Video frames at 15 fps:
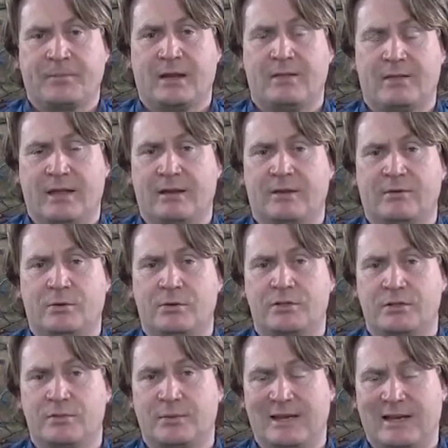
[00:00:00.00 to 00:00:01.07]
And then, of course,
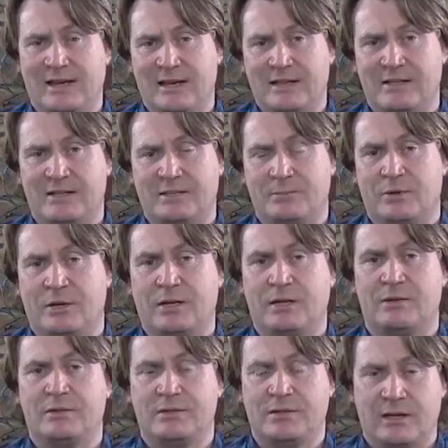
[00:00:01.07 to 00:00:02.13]
as we get into spring,
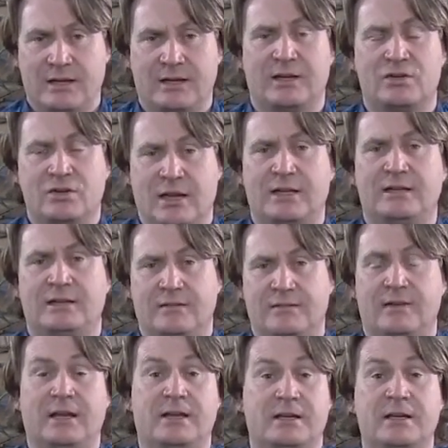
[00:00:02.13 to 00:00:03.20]
you can start initiating
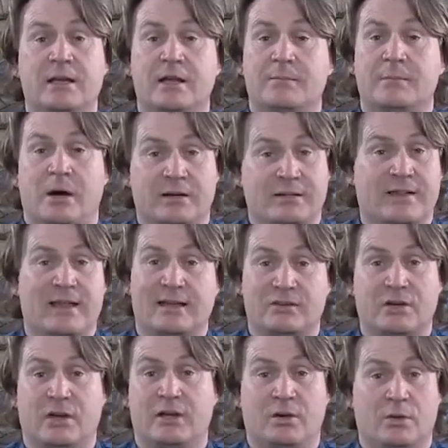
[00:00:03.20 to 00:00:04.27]
feed. And part of that
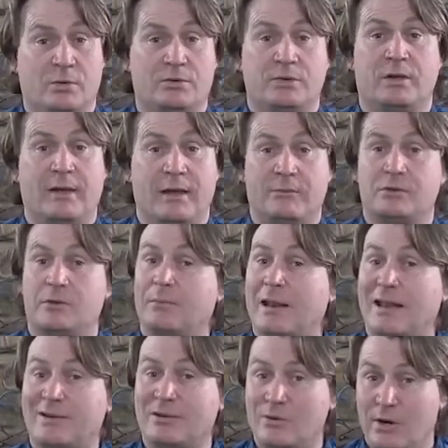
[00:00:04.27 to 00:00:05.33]
cycle also helps the
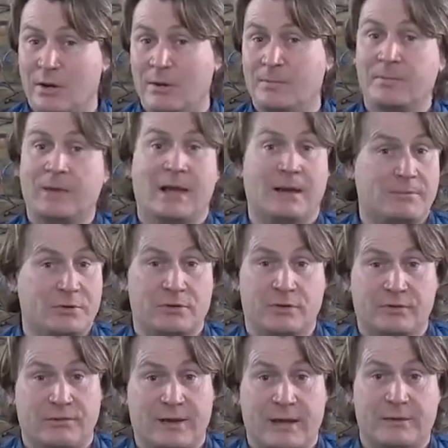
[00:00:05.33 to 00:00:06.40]
plant grow and
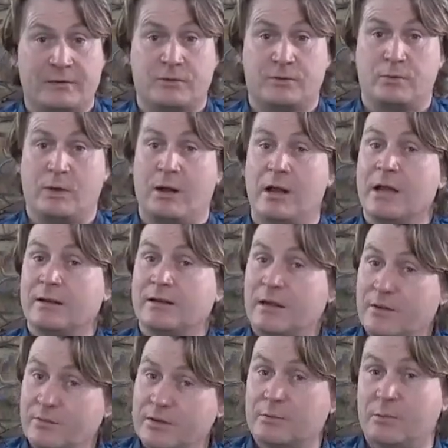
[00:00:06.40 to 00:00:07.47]
produce flowers as well. Now,
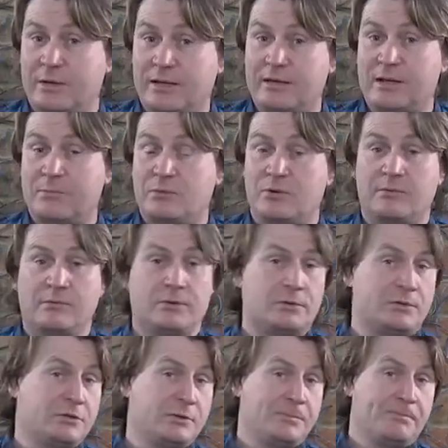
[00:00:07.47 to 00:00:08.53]
there is one exception, of
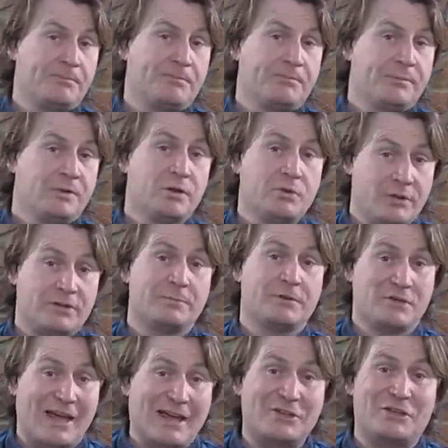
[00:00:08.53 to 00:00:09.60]
course, the
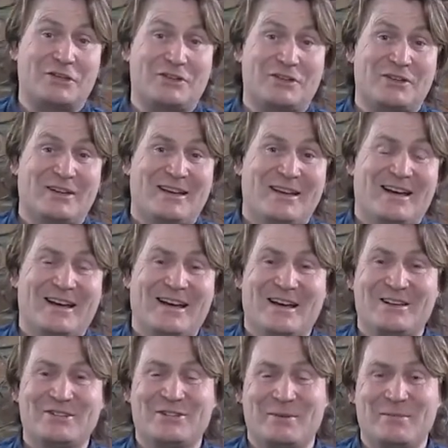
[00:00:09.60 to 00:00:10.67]
Christmas cactus,
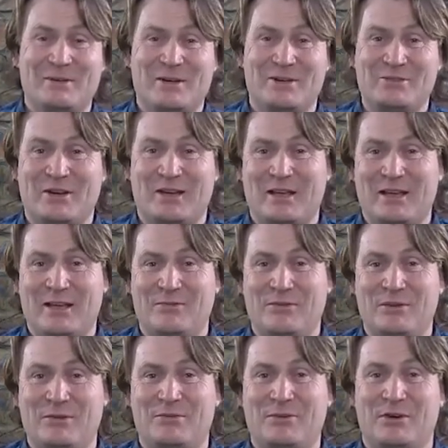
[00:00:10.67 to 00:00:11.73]
Schlumbergia. If
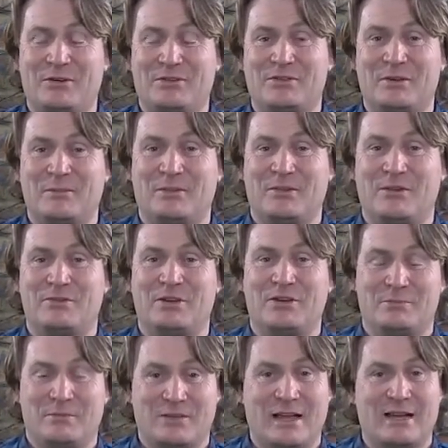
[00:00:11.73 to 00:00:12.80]
you've got some of the
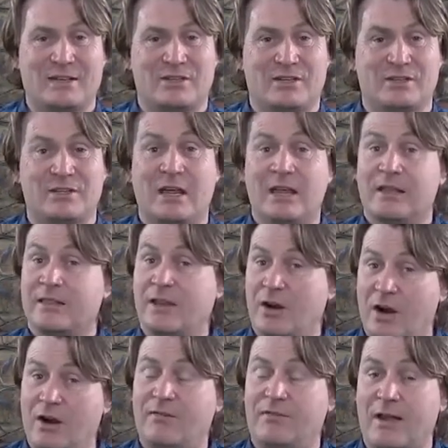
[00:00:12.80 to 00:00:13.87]
Christmas cactus that
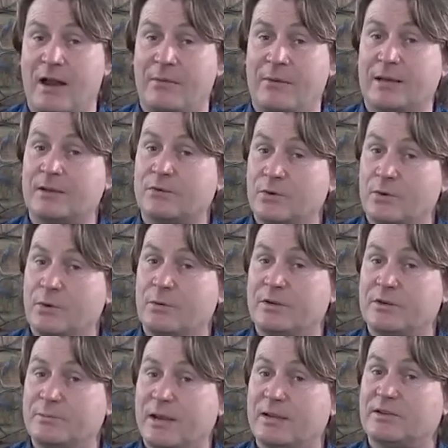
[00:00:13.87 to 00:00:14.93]
are flowering, it's
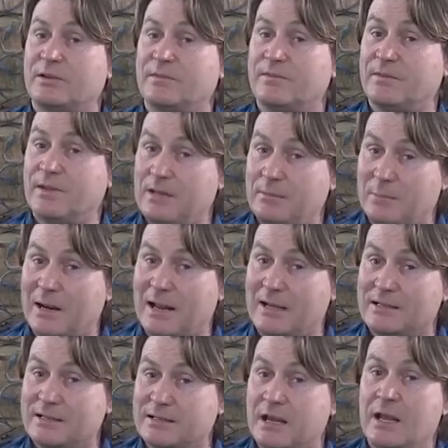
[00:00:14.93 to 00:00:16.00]
always best to feed
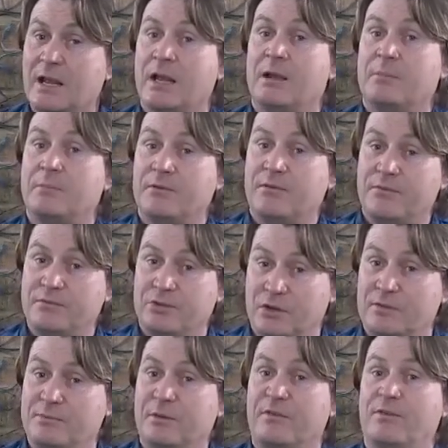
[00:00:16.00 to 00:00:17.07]
plants
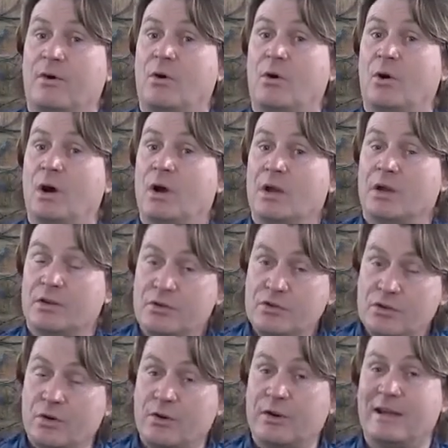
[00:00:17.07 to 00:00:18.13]
just before,
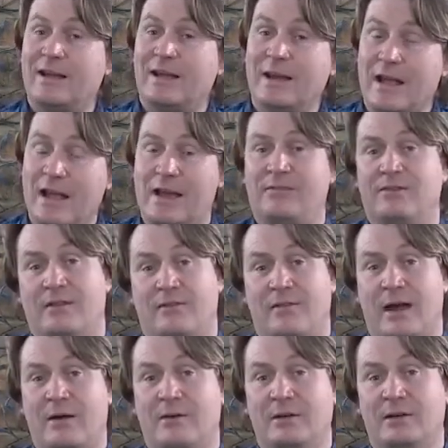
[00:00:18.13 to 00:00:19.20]
during and after
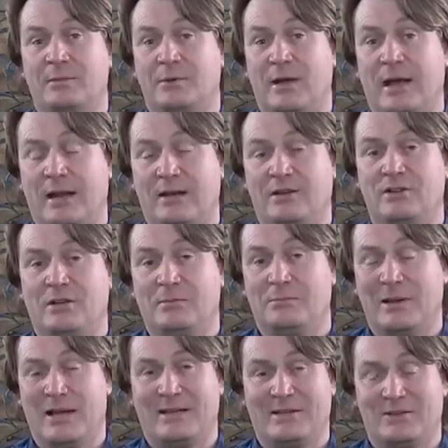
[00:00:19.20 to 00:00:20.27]
flowering to put energy
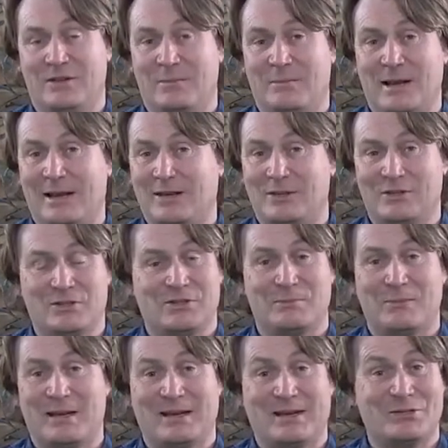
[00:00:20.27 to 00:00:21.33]
back into the plant because it's
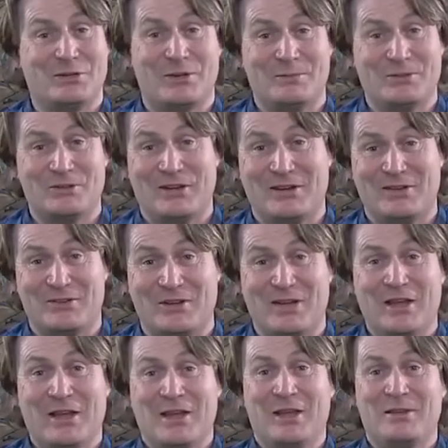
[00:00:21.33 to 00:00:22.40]
spending so much energy
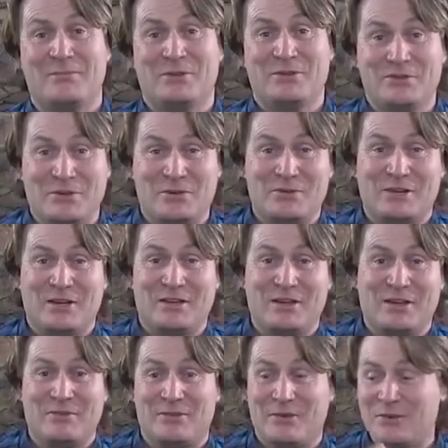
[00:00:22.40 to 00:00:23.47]
in producing
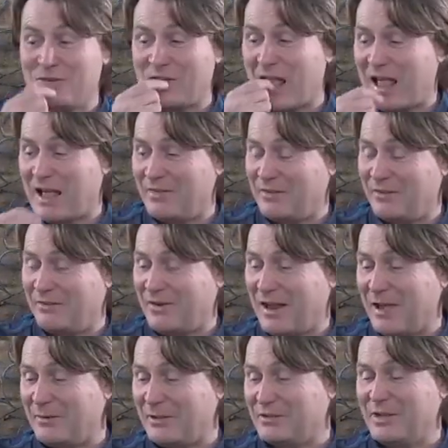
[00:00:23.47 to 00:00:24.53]
the fruits and the
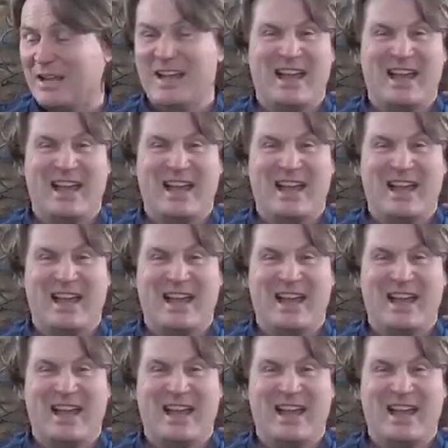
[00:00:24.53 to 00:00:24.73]
flowers.